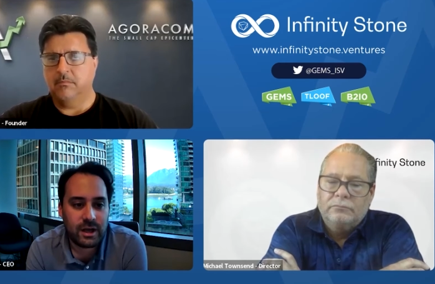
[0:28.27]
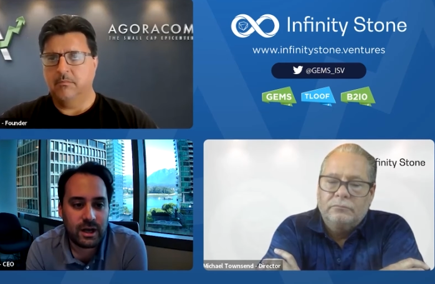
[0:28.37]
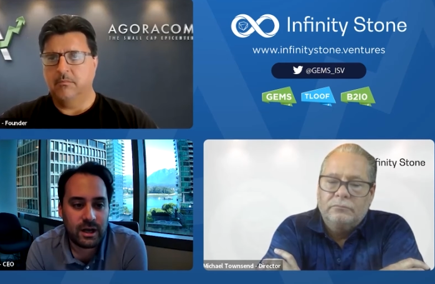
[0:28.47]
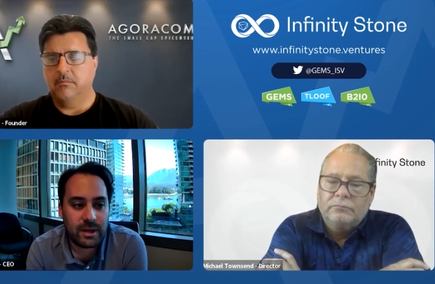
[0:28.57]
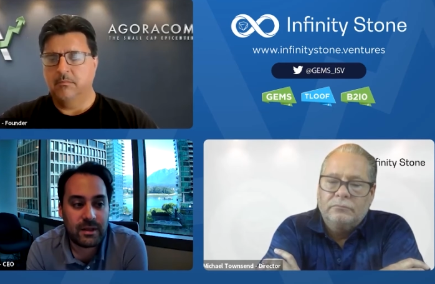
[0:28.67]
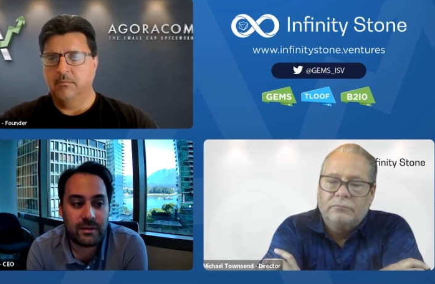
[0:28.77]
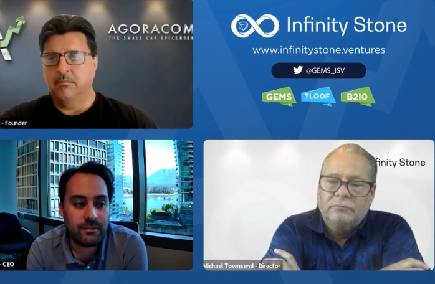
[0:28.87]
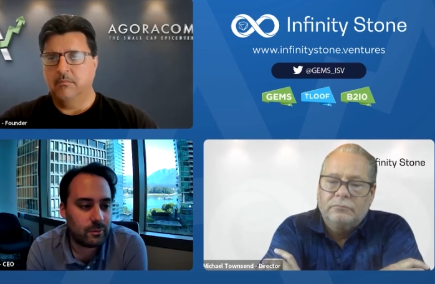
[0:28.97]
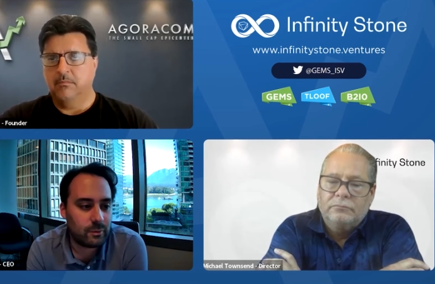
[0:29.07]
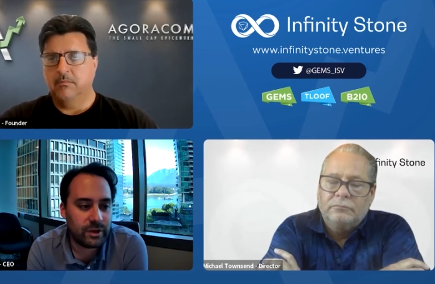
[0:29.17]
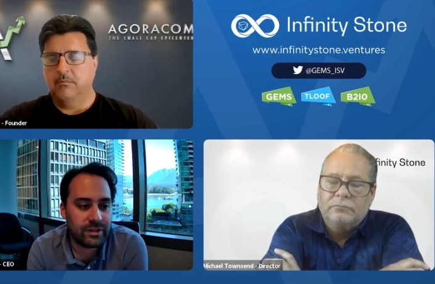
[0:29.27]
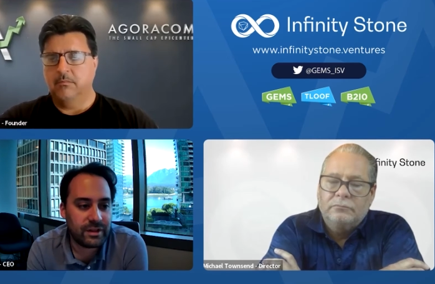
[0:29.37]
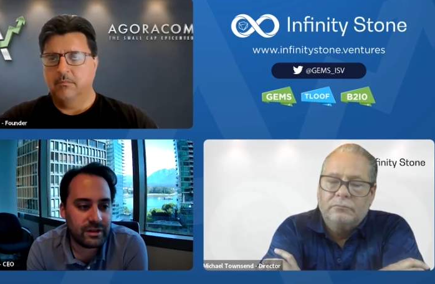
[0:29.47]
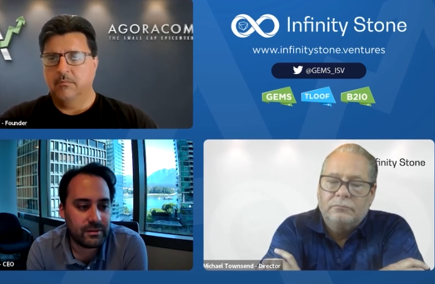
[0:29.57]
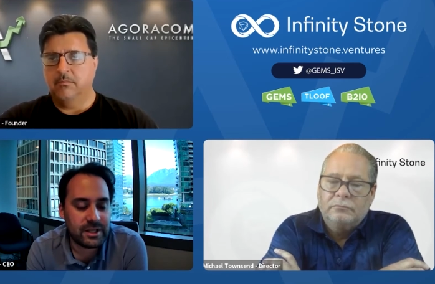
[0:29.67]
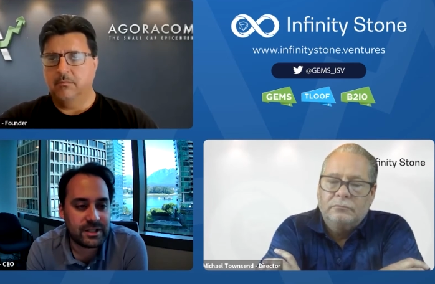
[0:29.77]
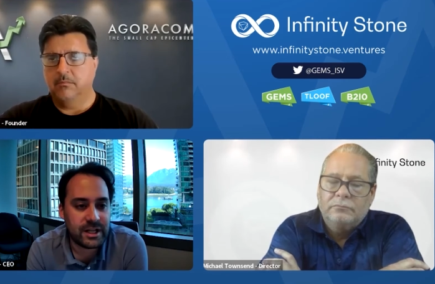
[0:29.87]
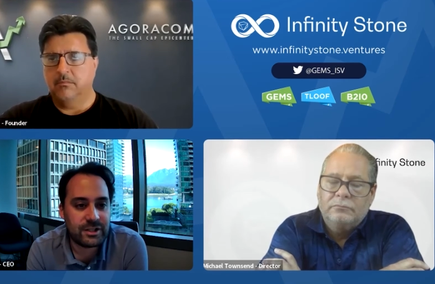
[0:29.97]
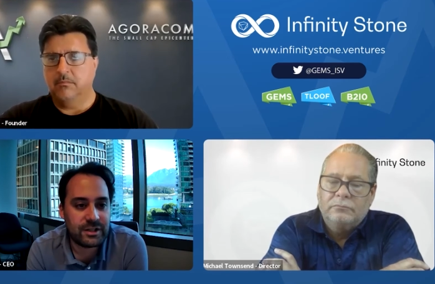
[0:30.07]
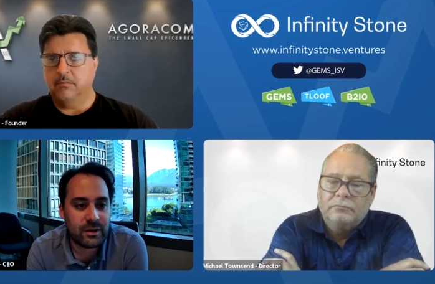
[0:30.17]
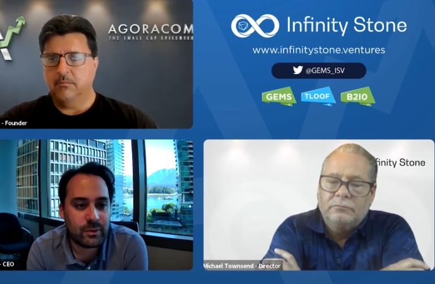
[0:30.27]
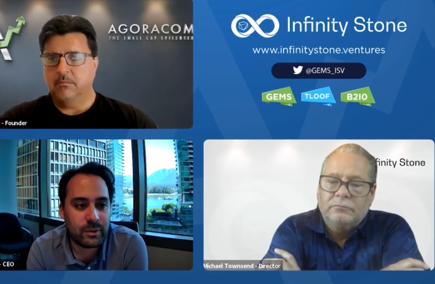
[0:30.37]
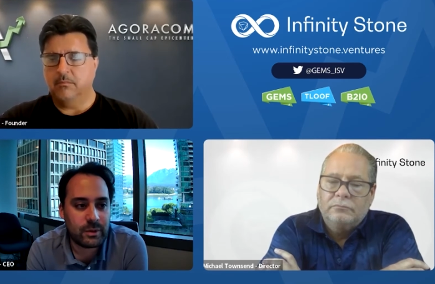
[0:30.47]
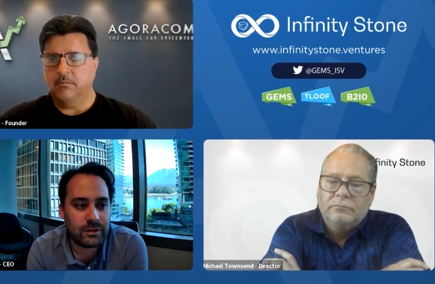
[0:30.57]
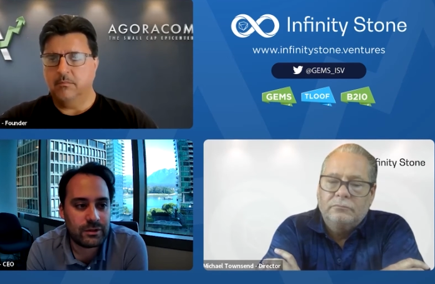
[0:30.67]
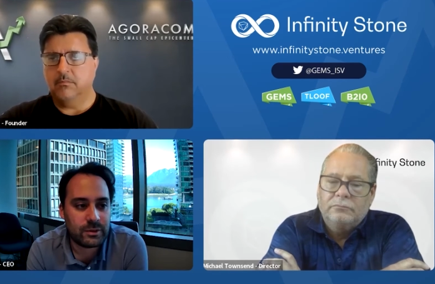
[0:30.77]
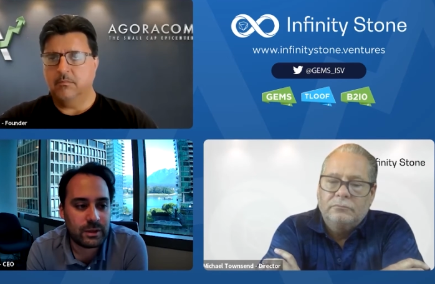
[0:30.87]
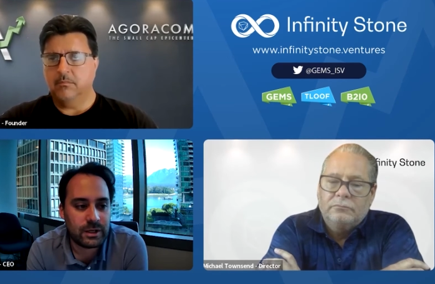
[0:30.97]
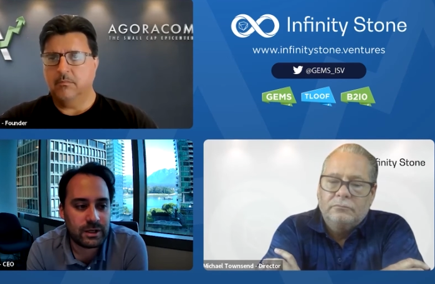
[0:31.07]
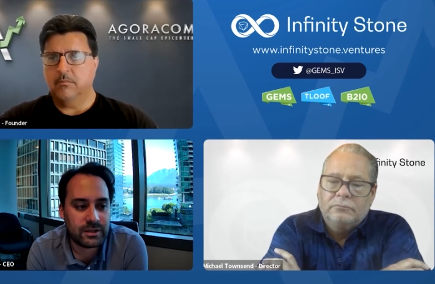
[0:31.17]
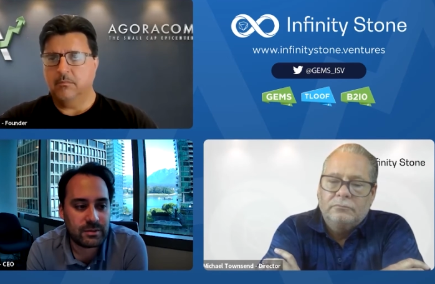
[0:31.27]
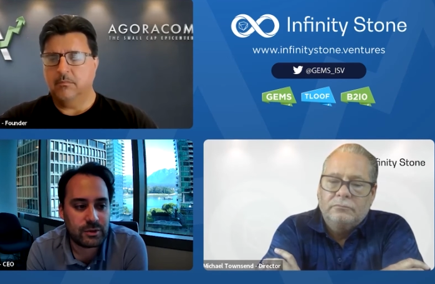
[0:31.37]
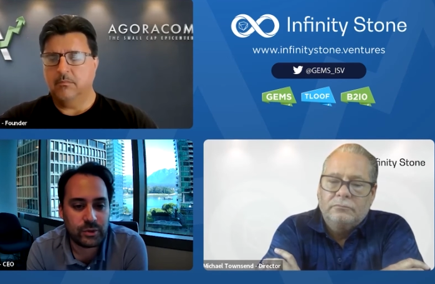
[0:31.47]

Speaker 1: um, and then with the intention that we will do uh, some